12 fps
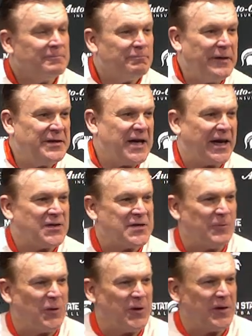back in the
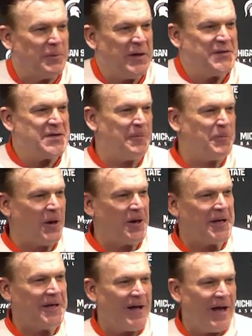day. And
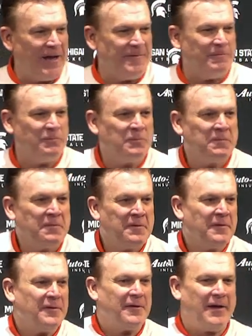but
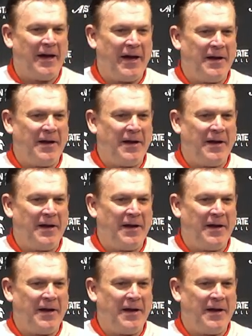it's